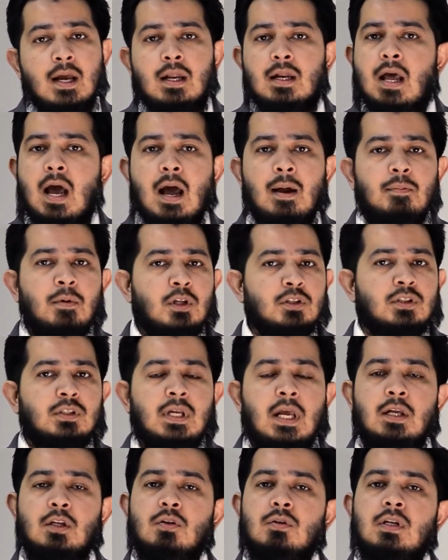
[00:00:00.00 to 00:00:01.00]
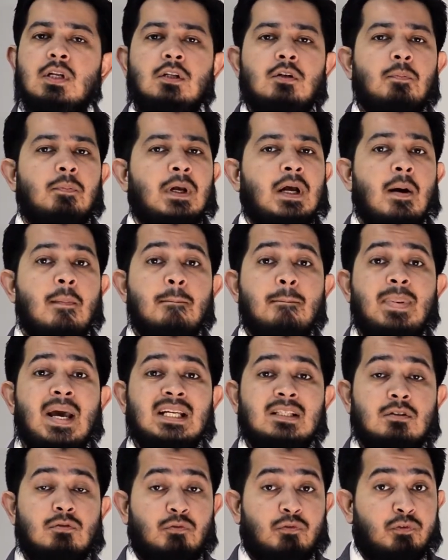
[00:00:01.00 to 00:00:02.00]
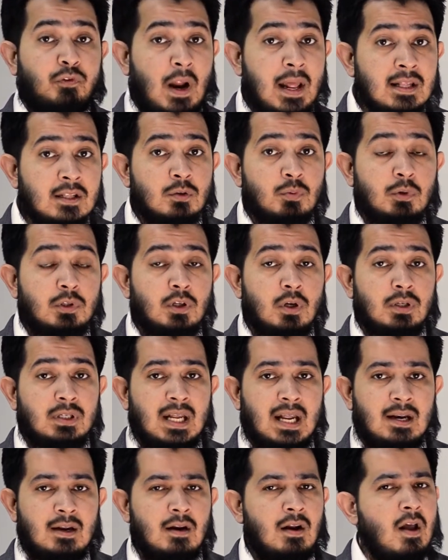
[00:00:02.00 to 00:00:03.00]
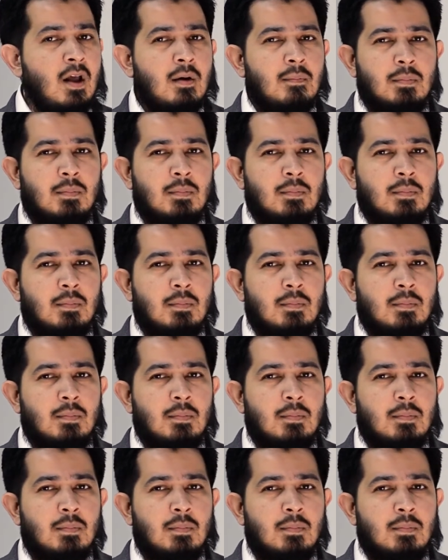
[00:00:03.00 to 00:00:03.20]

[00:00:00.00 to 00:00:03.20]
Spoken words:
Now, I'm not saying you need to become best friends with your tenant